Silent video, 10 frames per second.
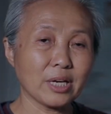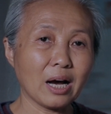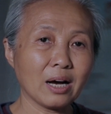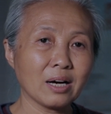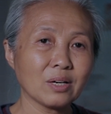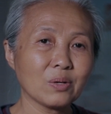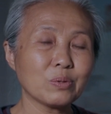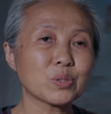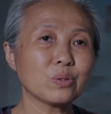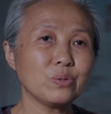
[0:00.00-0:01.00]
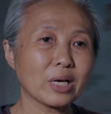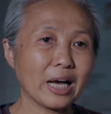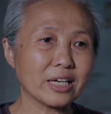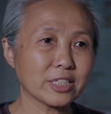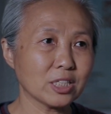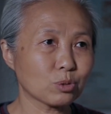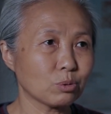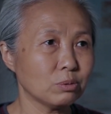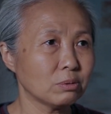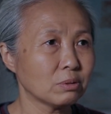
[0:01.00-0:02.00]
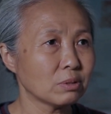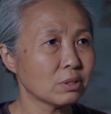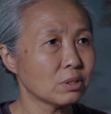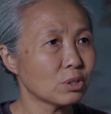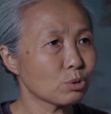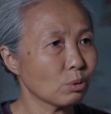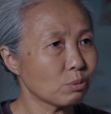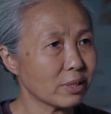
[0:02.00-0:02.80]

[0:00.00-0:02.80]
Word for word: now, I can finally see why